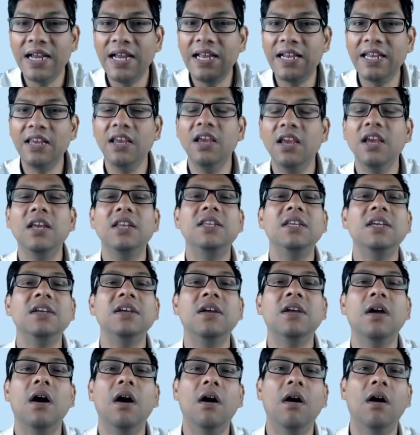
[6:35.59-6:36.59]

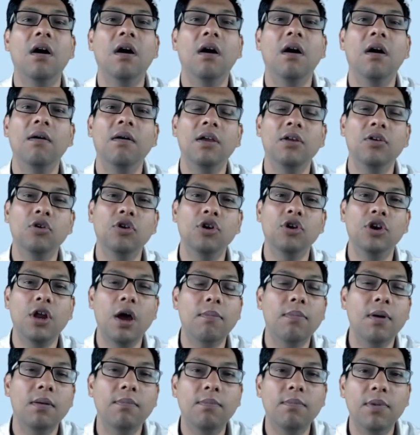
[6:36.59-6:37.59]
creating you know,
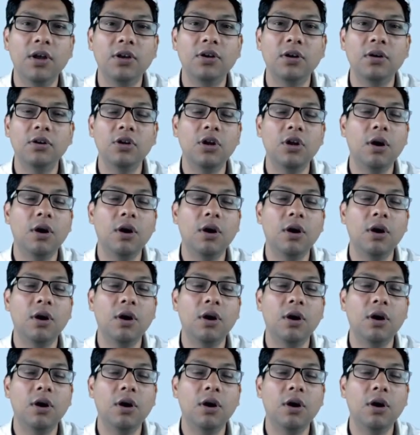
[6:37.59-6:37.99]
double bottom,